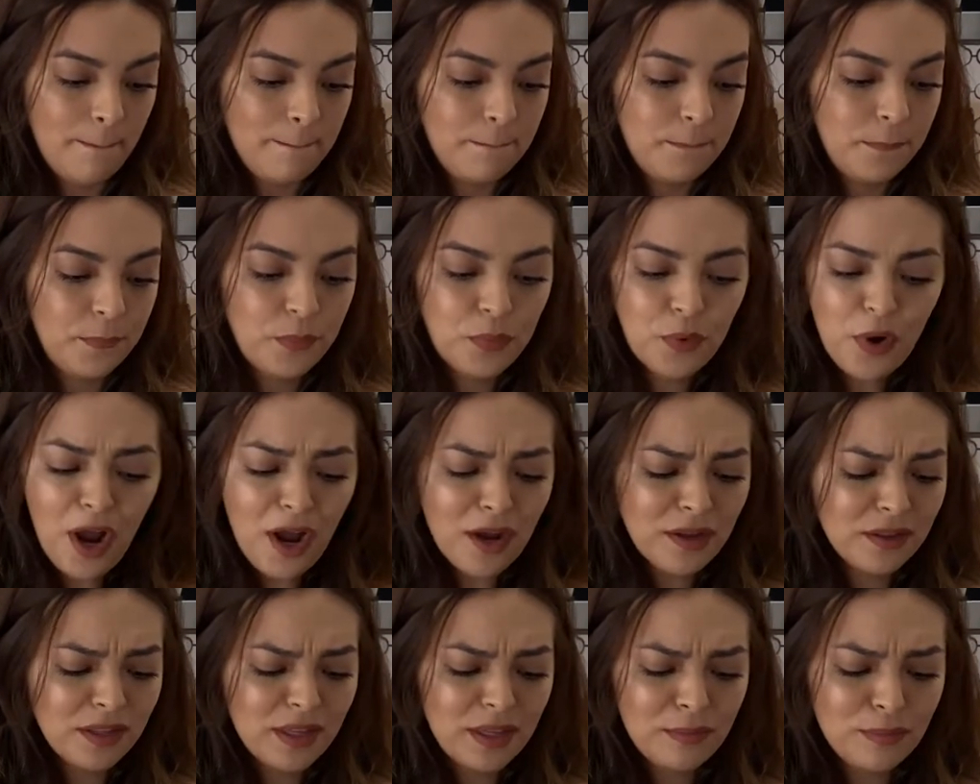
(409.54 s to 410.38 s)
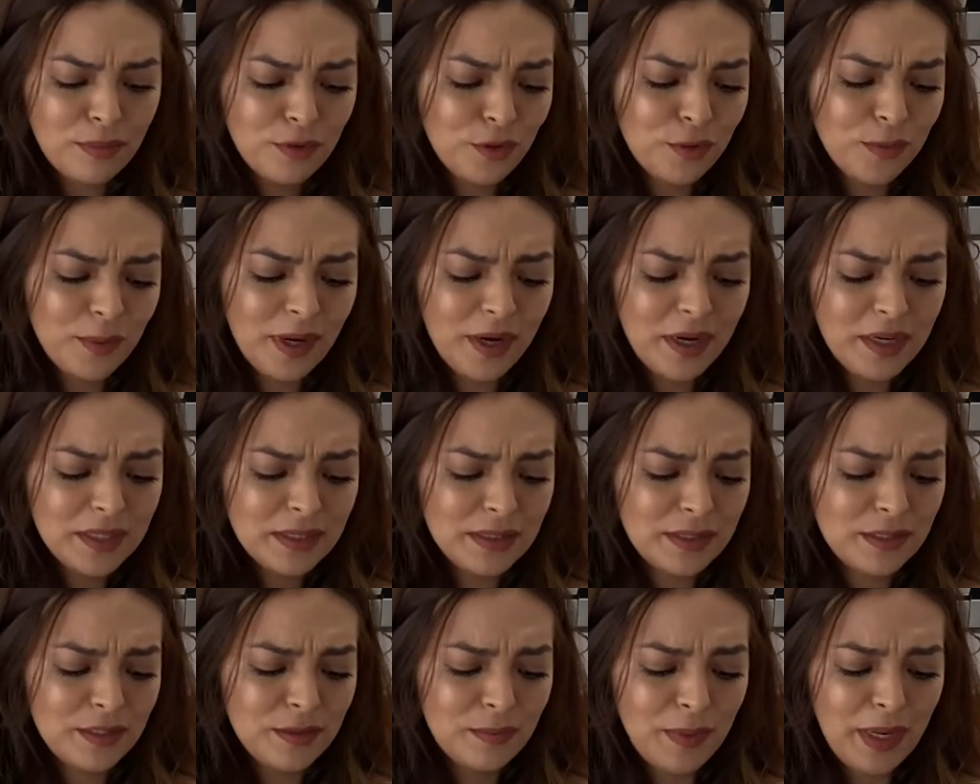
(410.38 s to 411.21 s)
broccoli, blueberries,
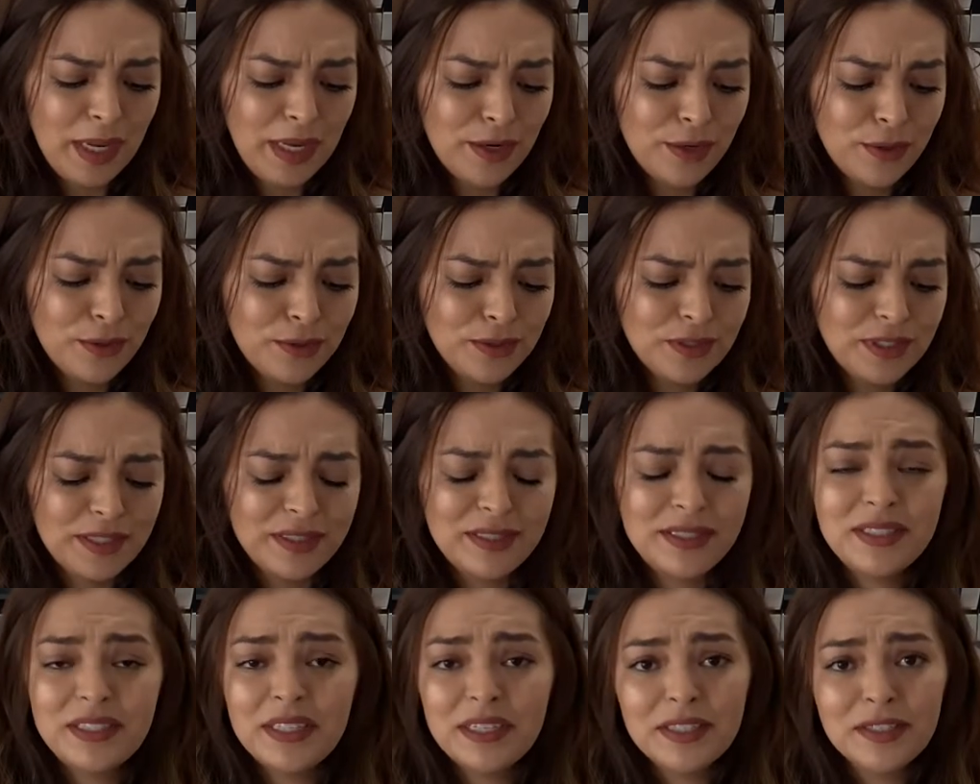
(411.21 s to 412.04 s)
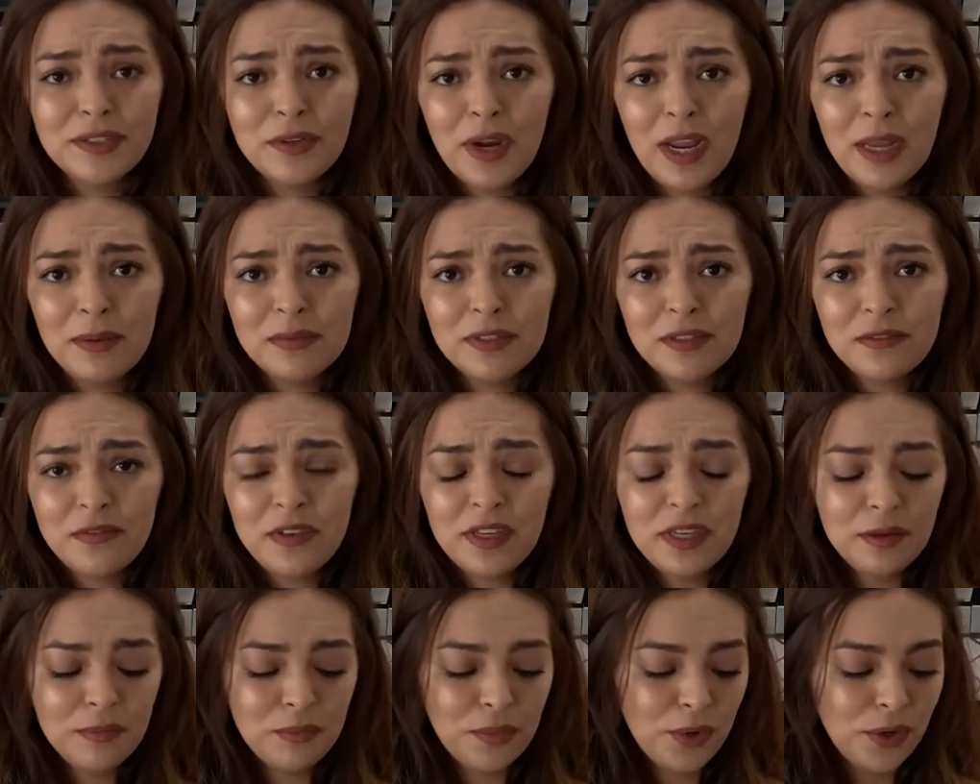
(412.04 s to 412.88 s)
tomatoes, and 6 grams of
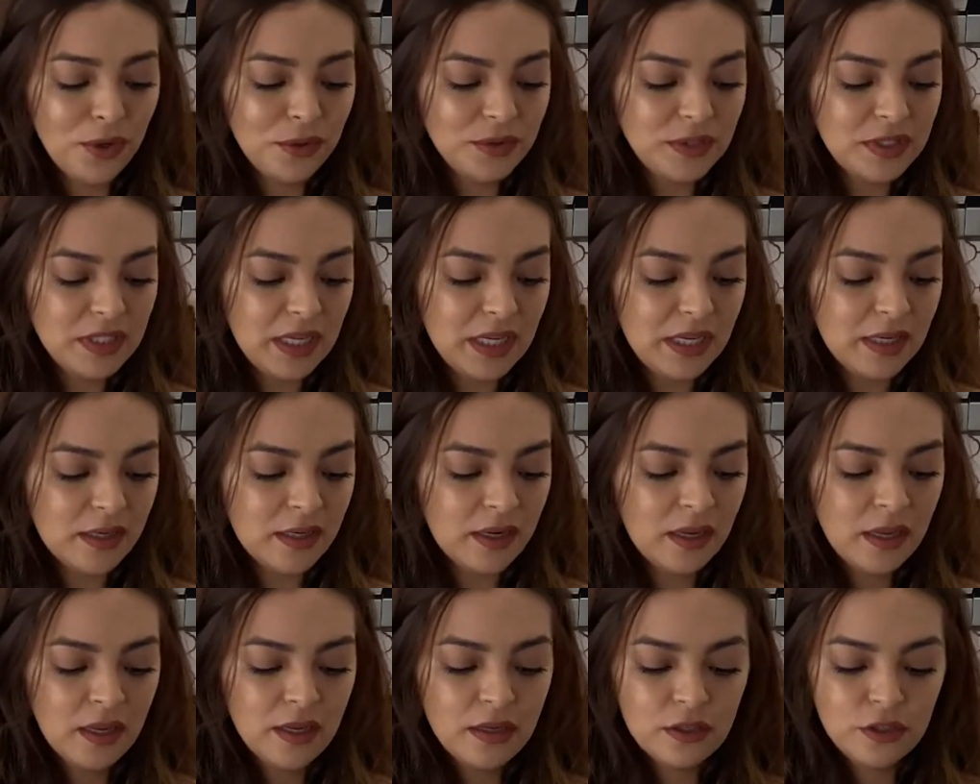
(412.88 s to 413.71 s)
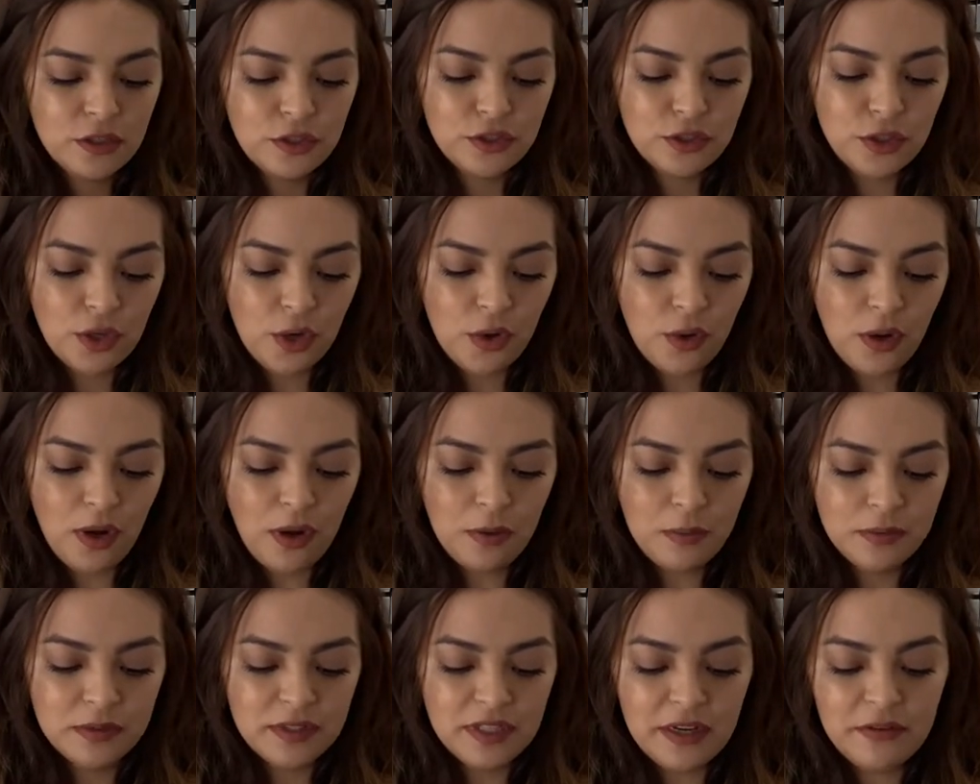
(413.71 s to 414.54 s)
vegan protein. So
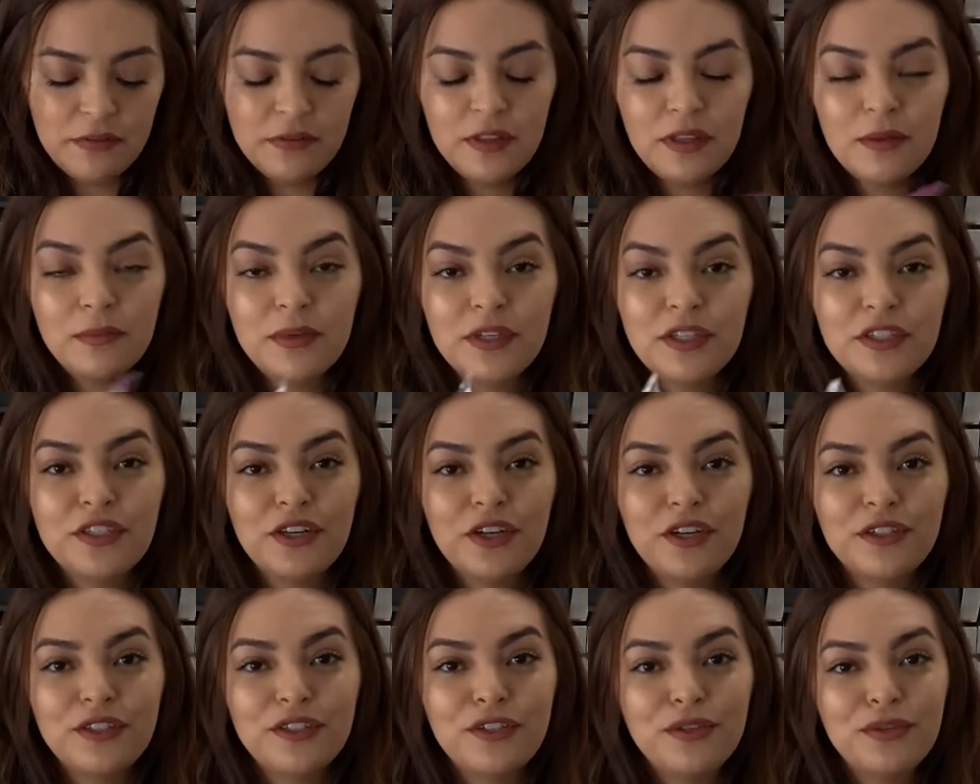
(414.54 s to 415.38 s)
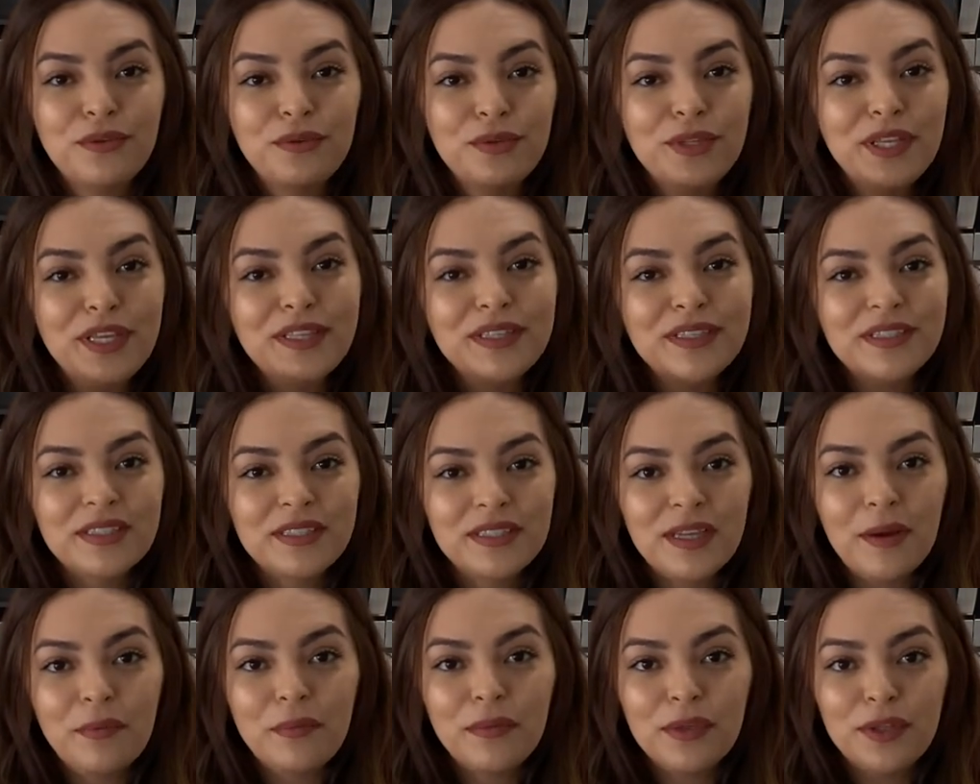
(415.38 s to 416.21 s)
I would definitely be sure to link this
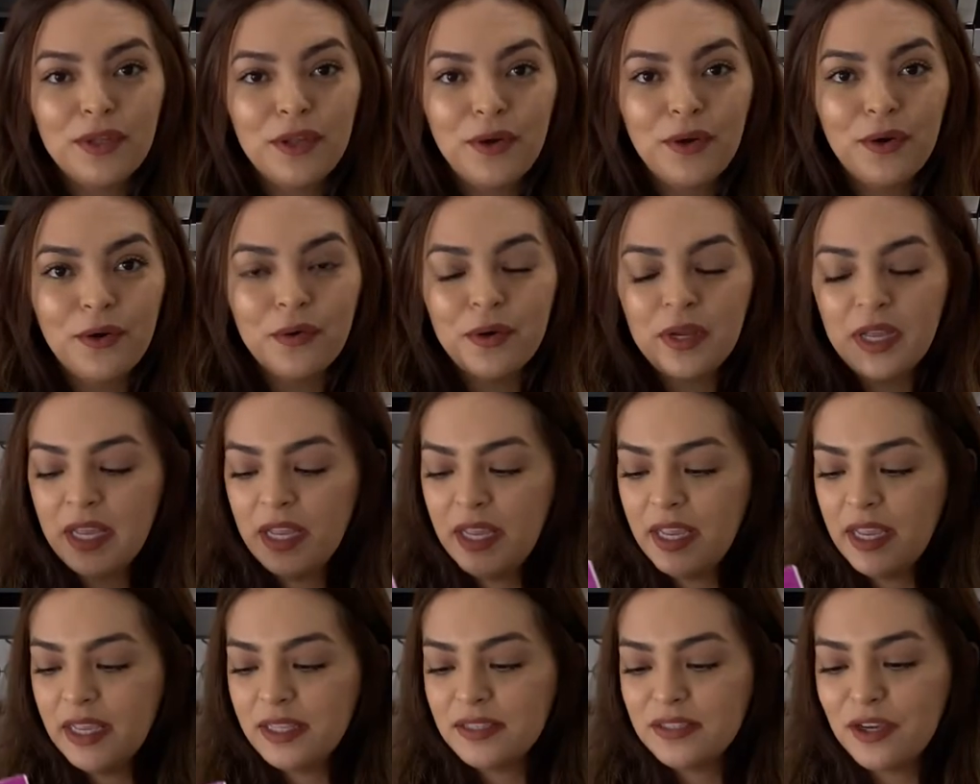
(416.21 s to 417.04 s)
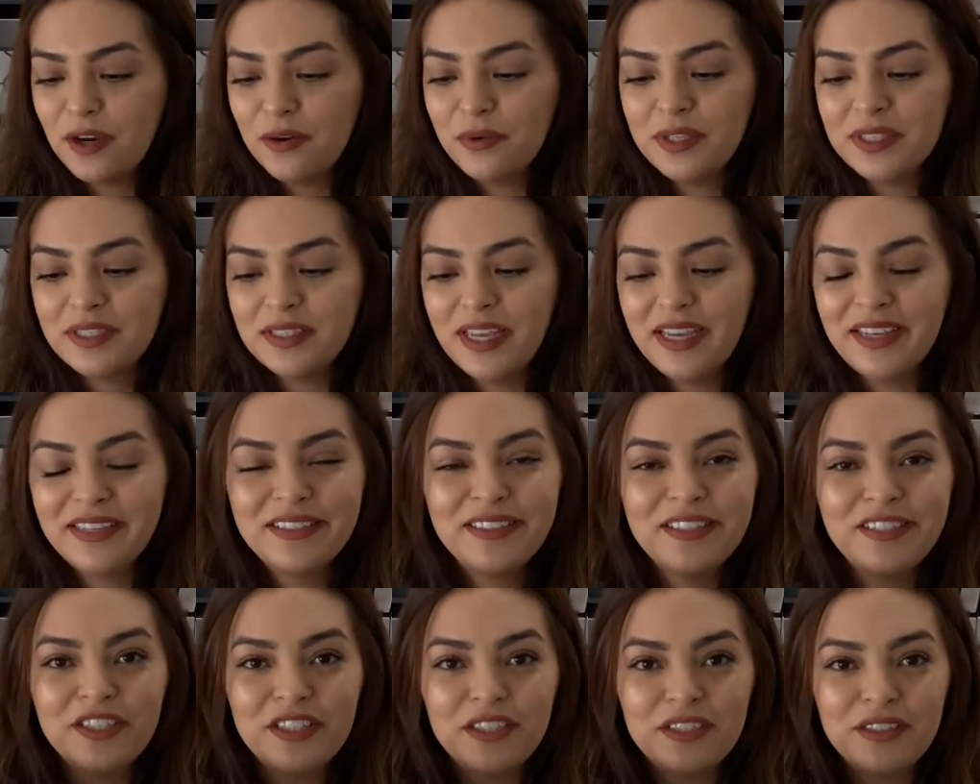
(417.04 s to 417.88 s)
down below. It's always nice
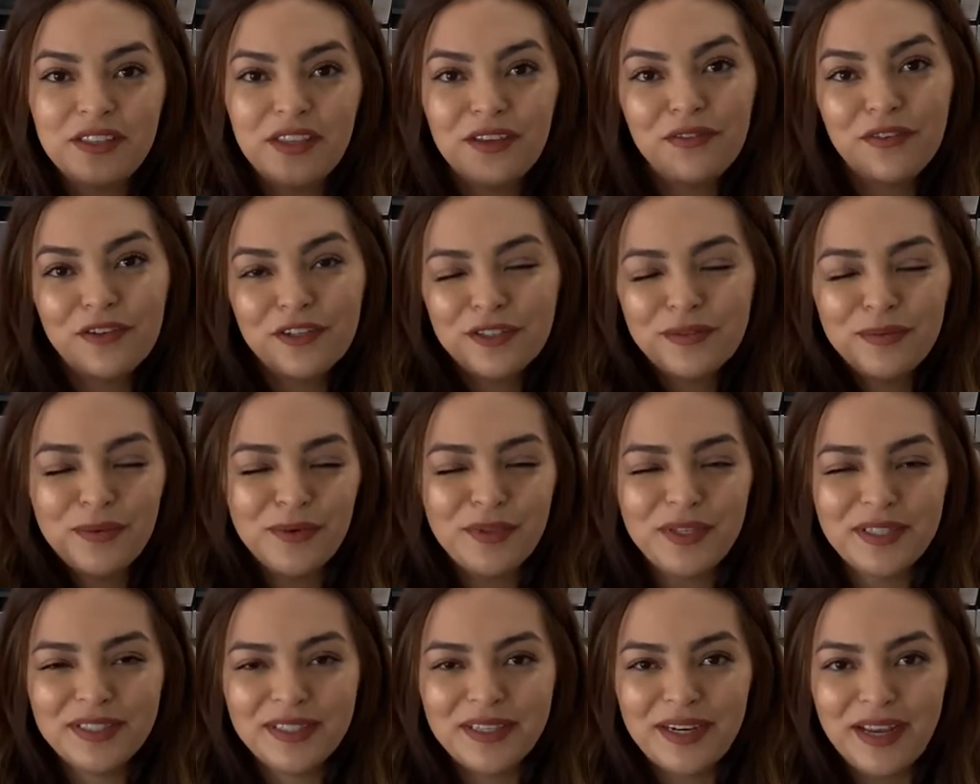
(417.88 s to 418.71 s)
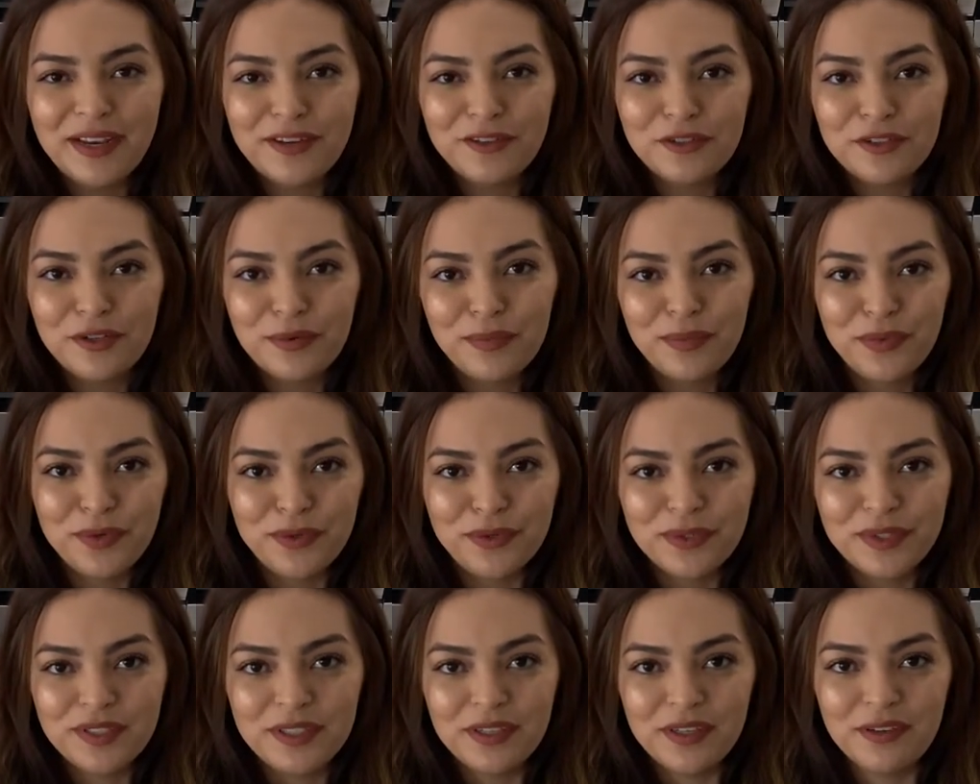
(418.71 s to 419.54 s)
to just give your smoothies an extra
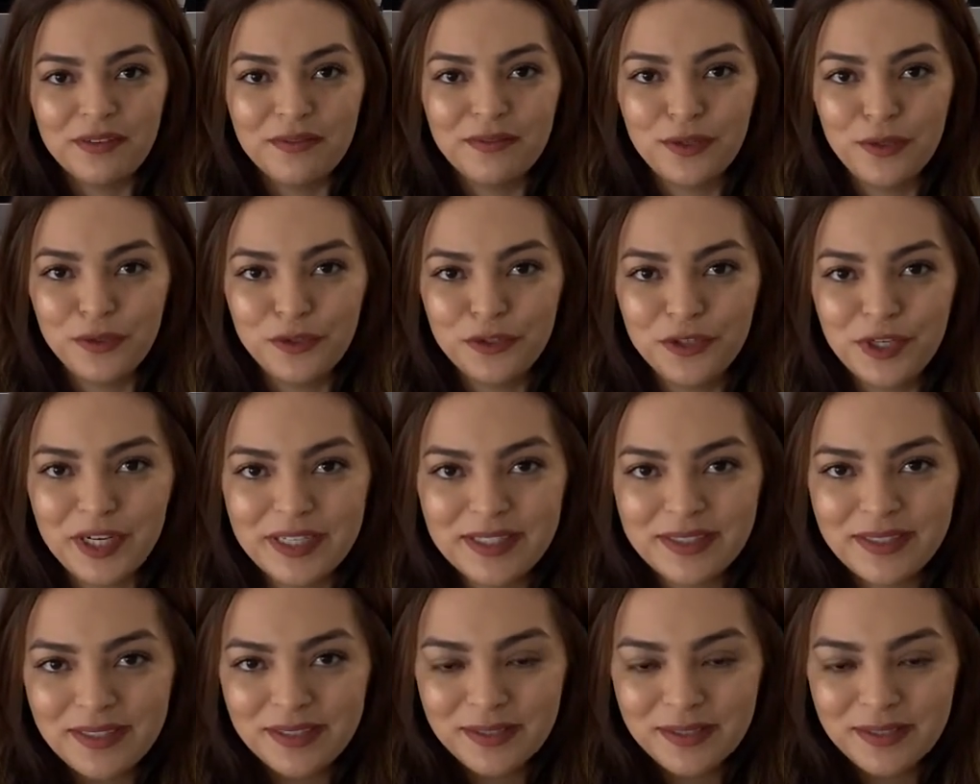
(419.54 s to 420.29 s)
boost of nutrients.